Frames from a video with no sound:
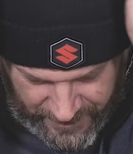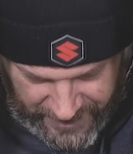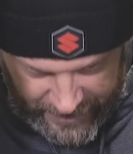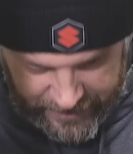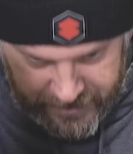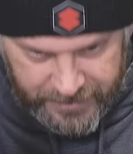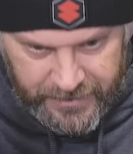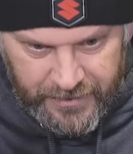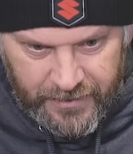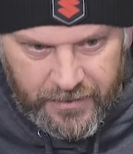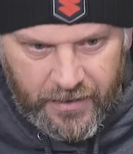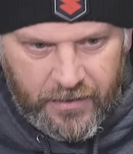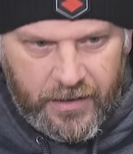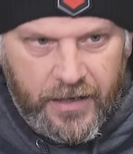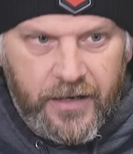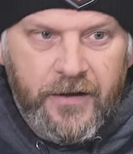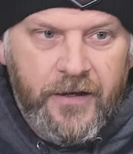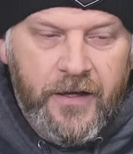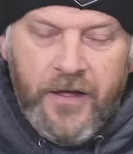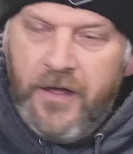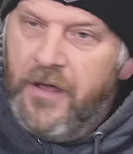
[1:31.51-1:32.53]
back to you. All
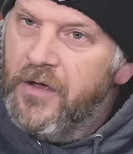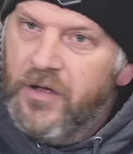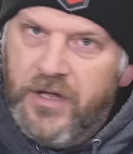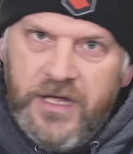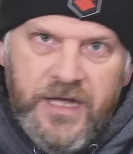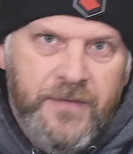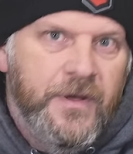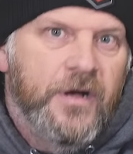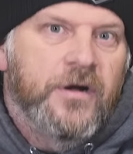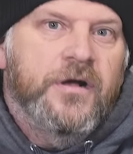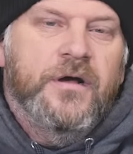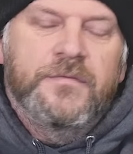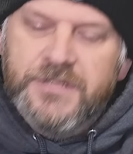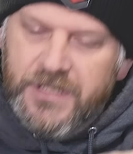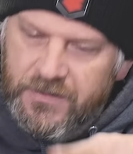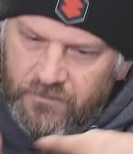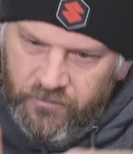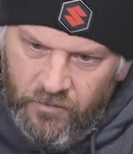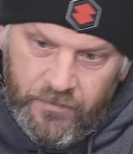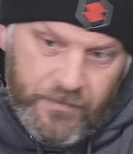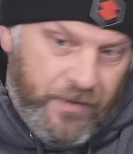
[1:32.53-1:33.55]
right. Email comes
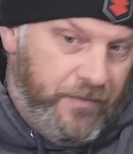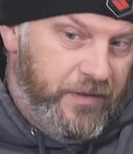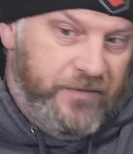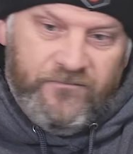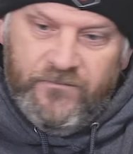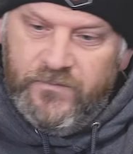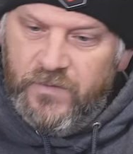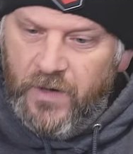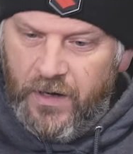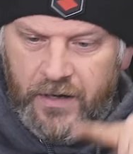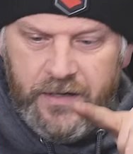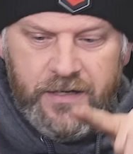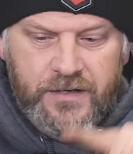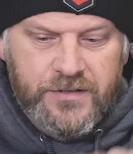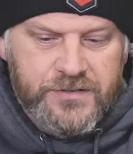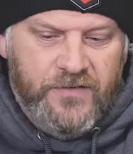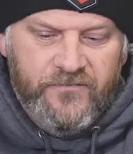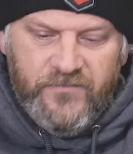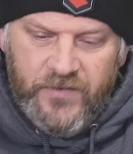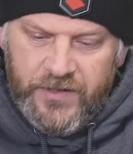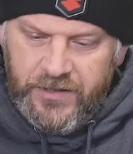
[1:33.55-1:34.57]
in. Boom. I'm like, all right.
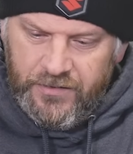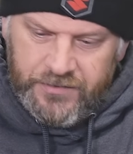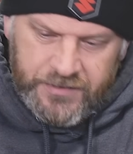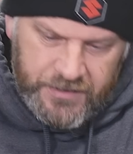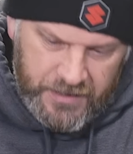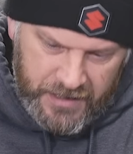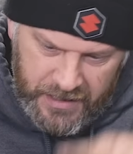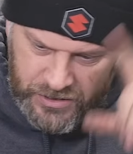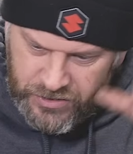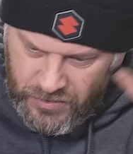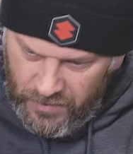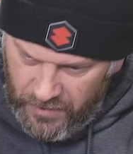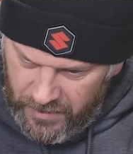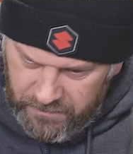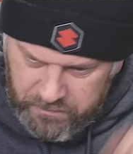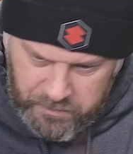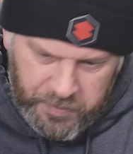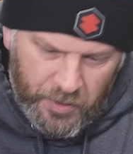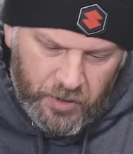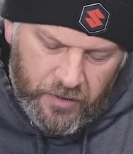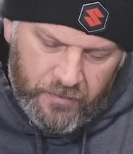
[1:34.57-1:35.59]
Here's our video today,
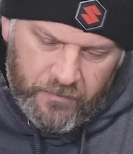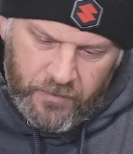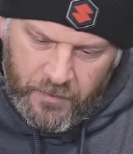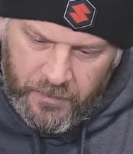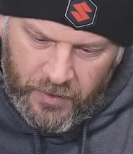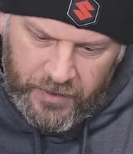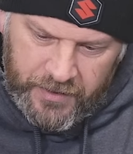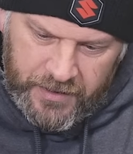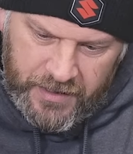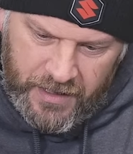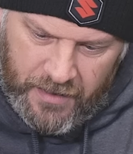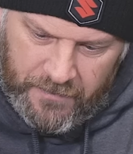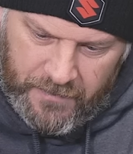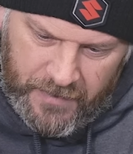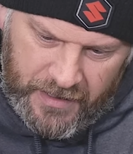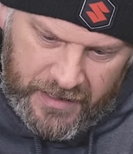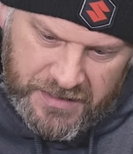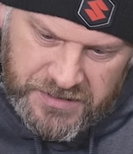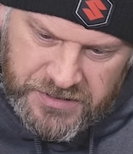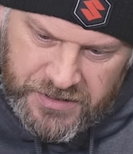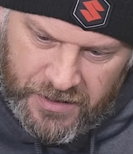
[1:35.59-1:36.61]
Jordan. Boom. We're putting it up.
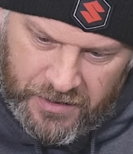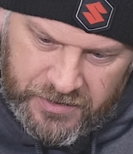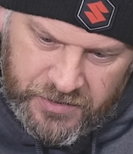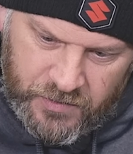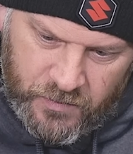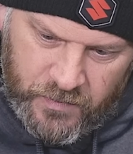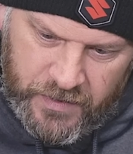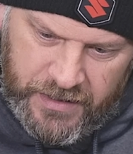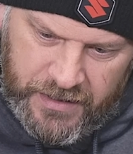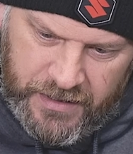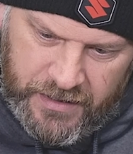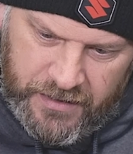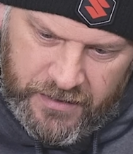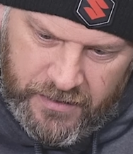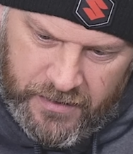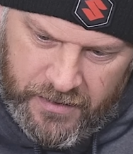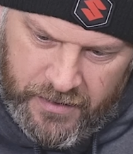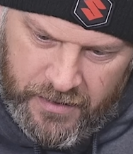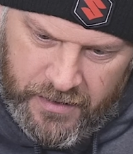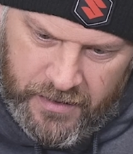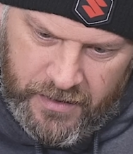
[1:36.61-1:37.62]
And I start to read
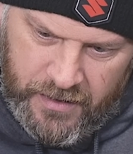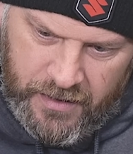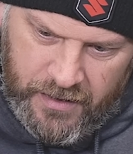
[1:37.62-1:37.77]
it,